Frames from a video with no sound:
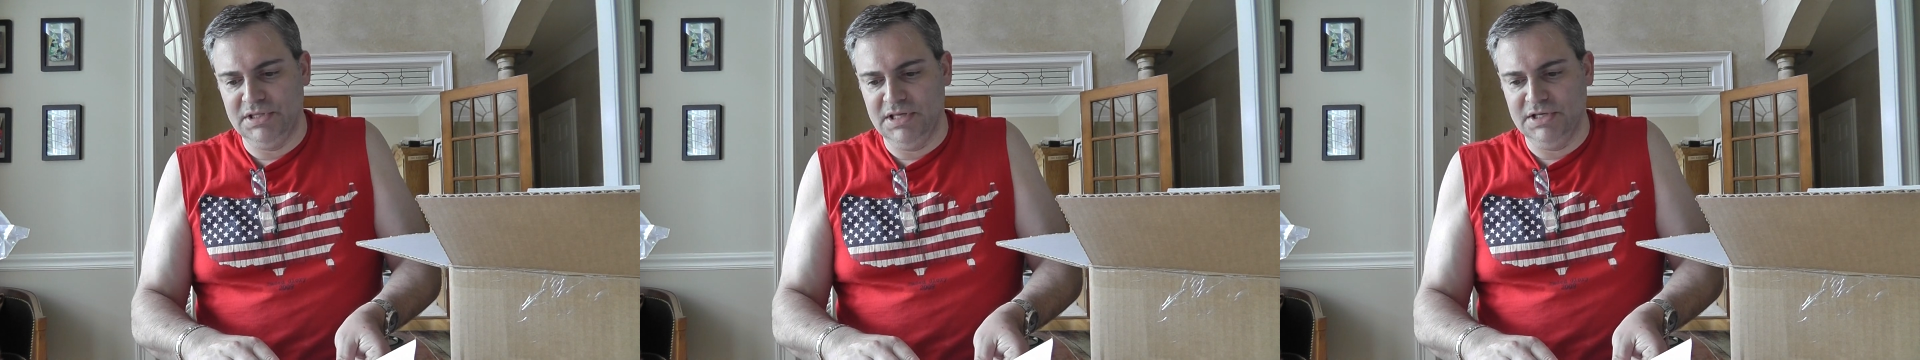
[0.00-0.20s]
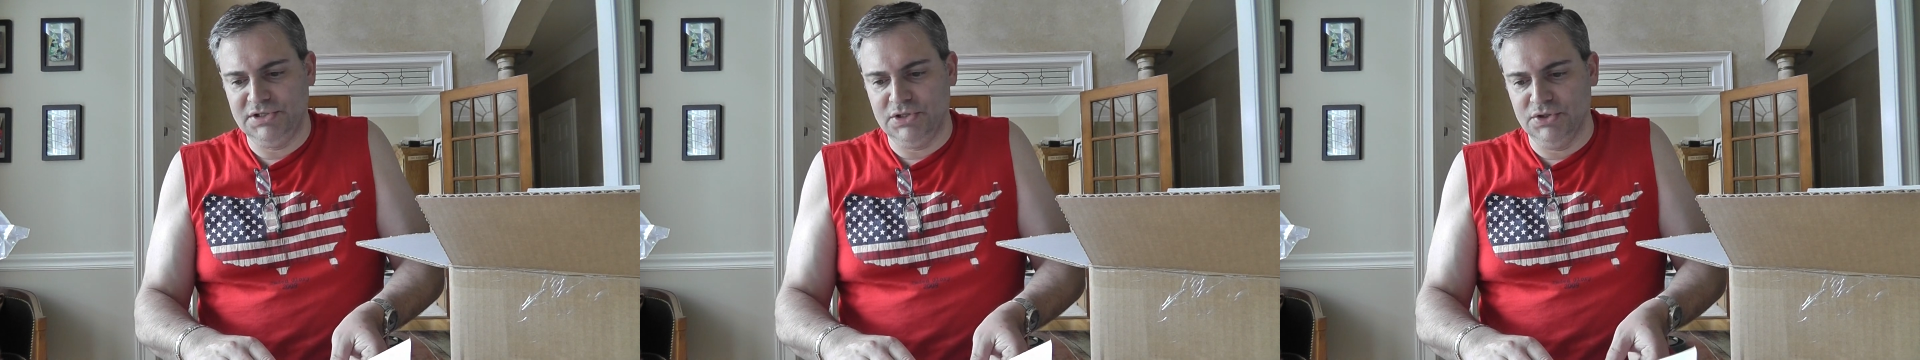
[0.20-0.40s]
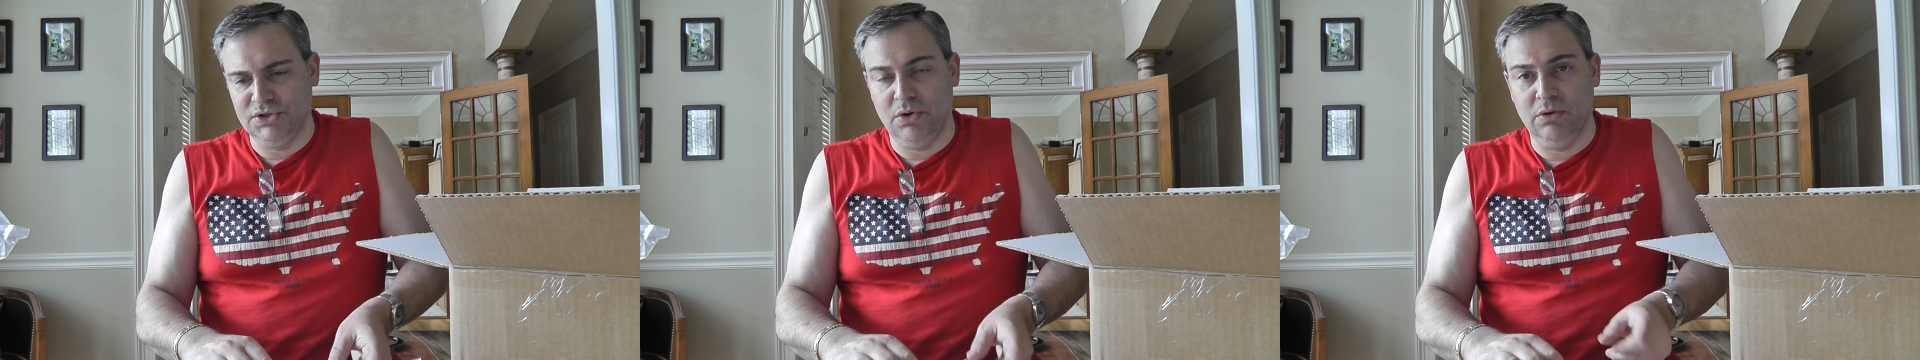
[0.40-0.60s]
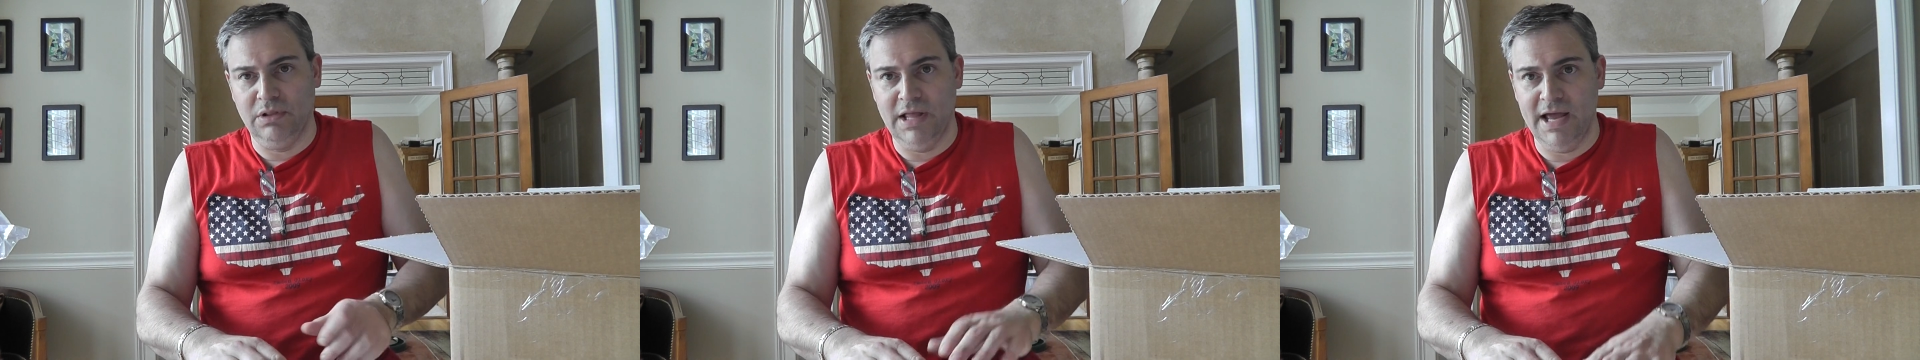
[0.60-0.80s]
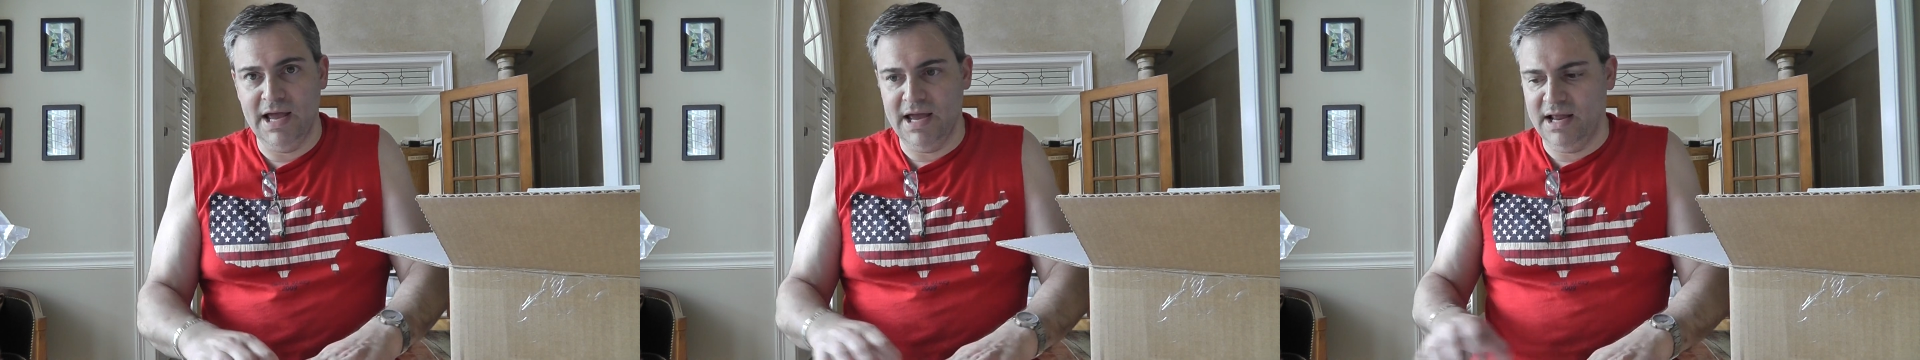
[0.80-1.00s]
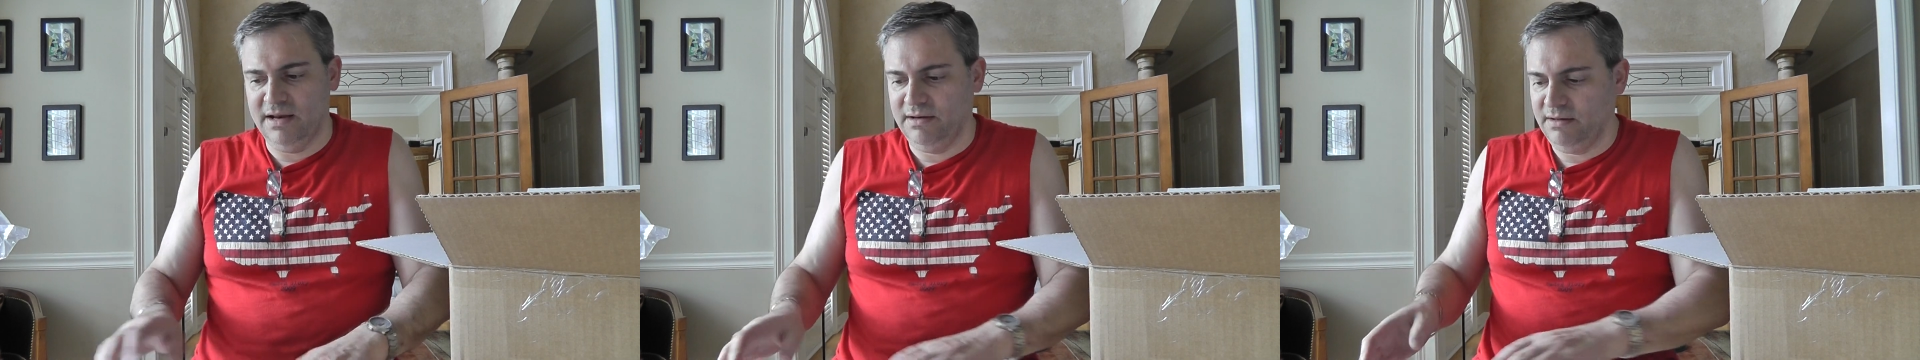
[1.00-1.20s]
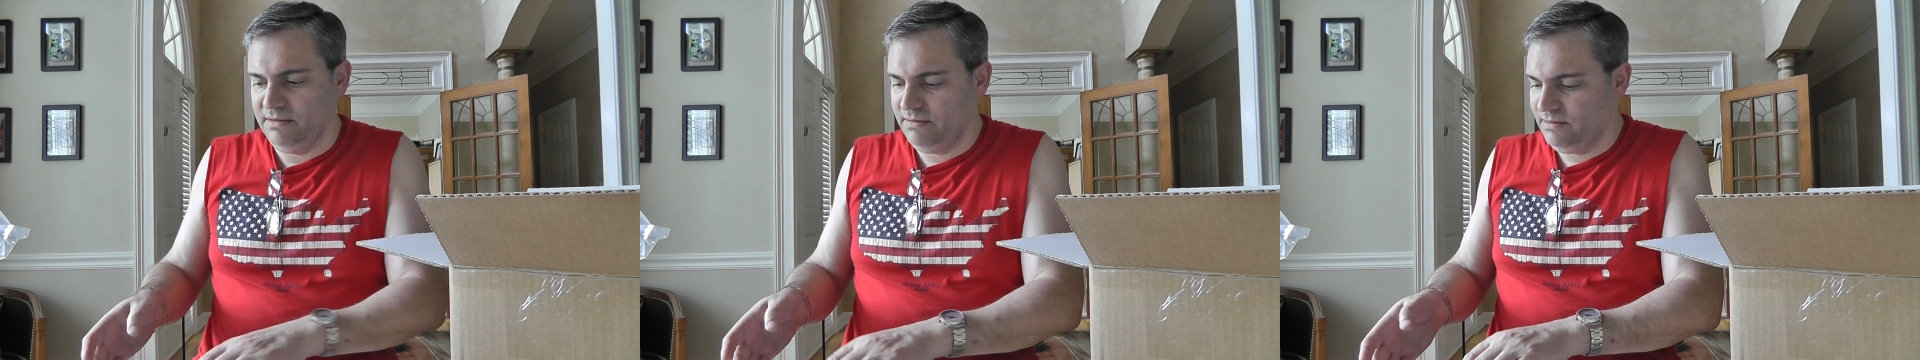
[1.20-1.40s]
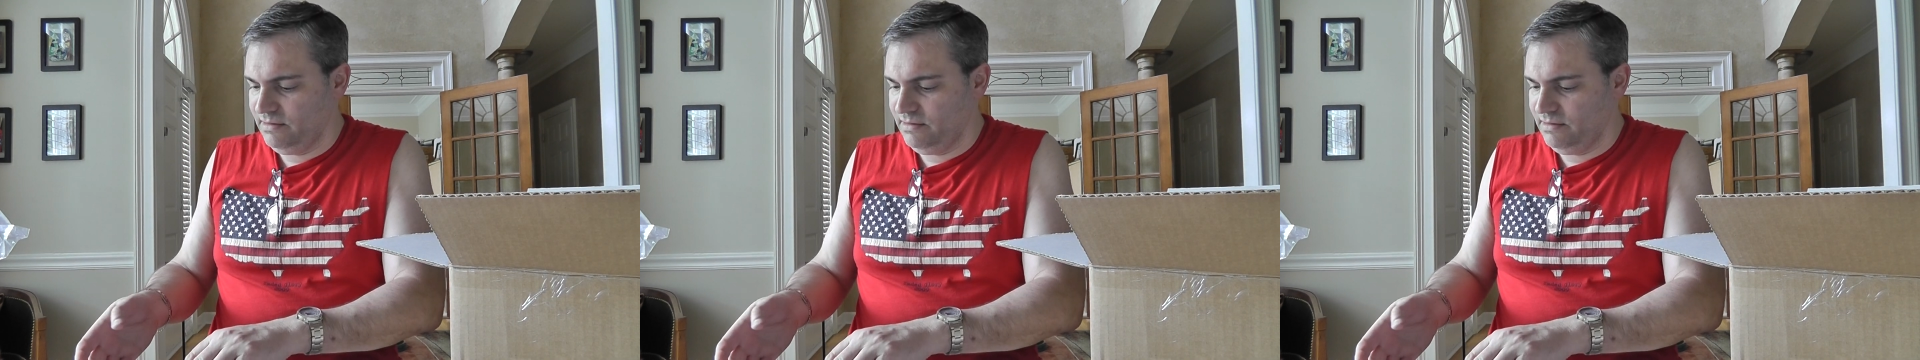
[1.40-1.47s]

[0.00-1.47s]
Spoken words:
to this because online,